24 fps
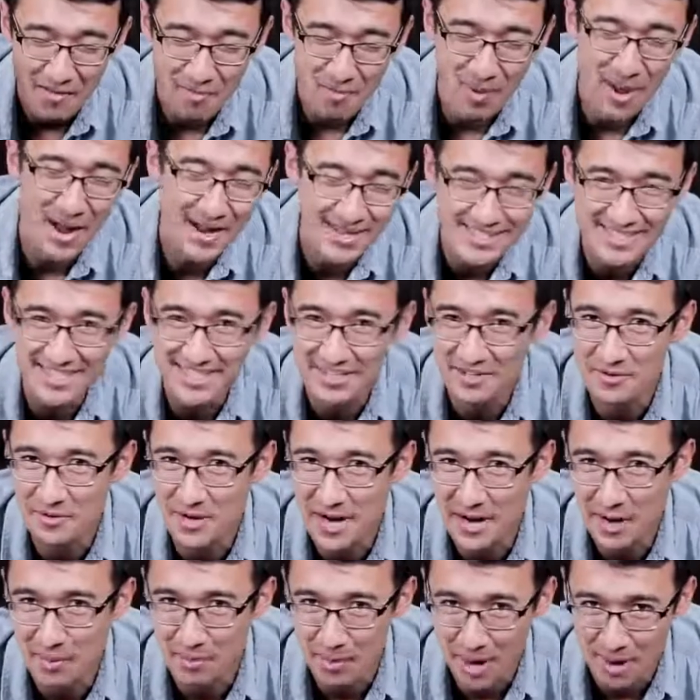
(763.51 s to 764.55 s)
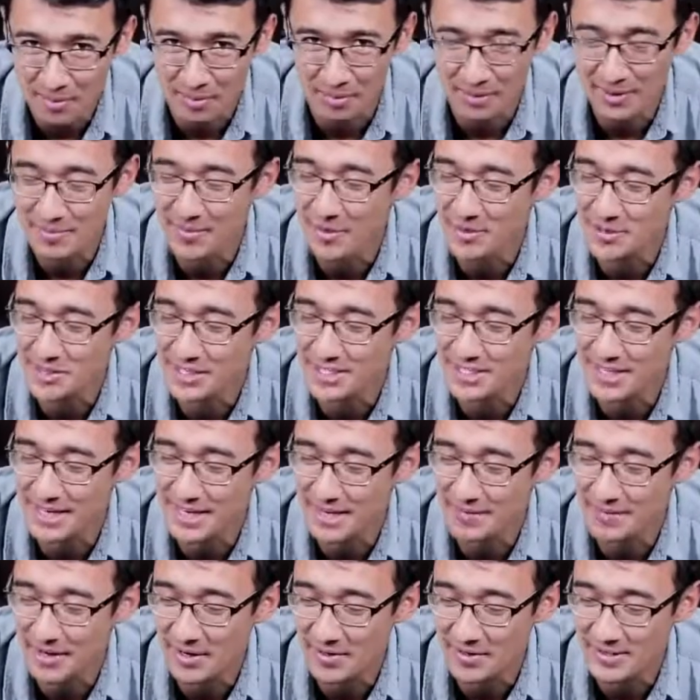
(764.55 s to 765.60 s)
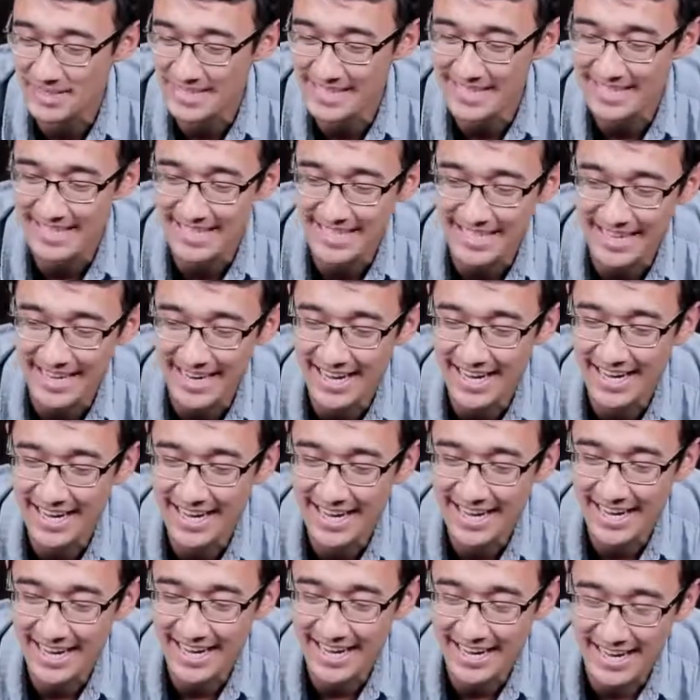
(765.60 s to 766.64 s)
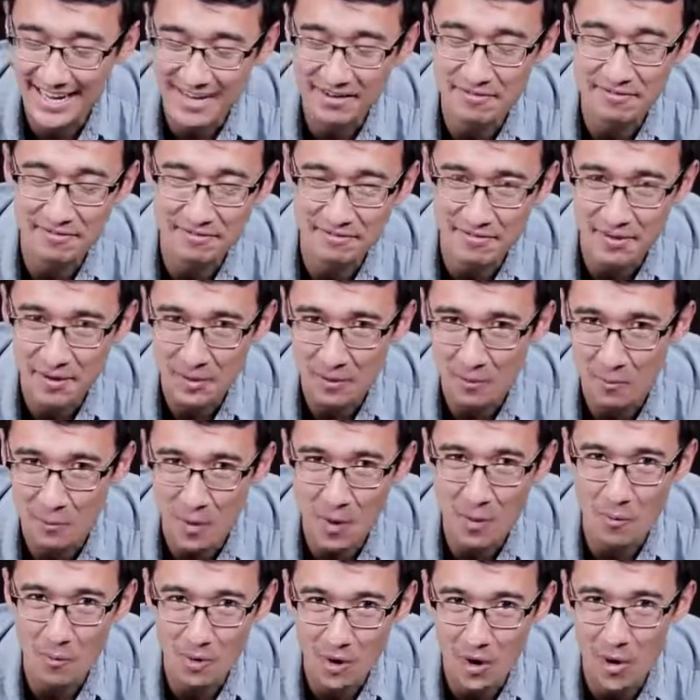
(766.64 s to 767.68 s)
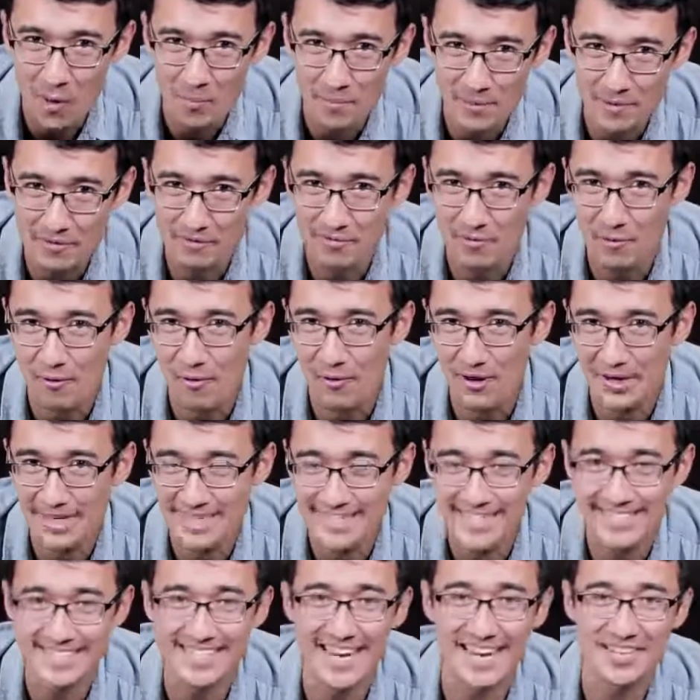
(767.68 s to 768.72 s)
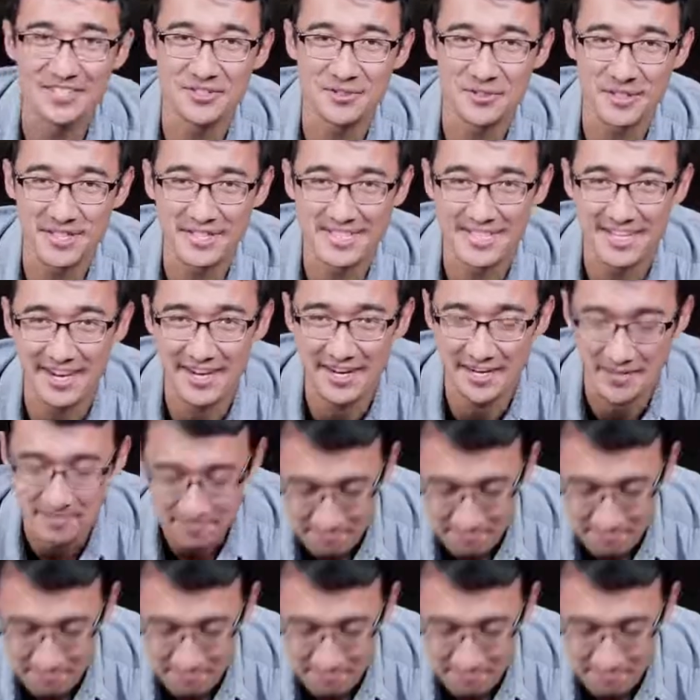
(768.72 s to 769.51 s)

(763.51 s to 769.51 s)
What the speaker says: box that you and I are probably most excited about and see if what we're hoping for is actually inside.